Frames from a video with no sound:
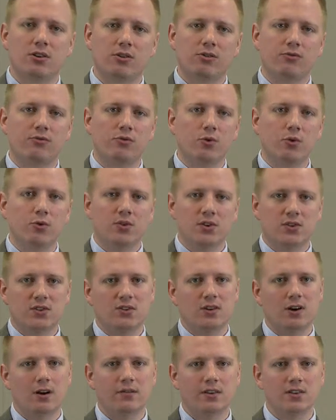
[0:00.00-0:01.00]
through the
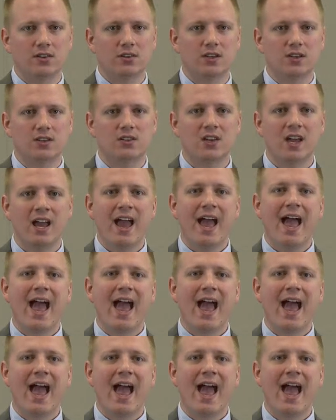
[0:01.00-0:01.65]
services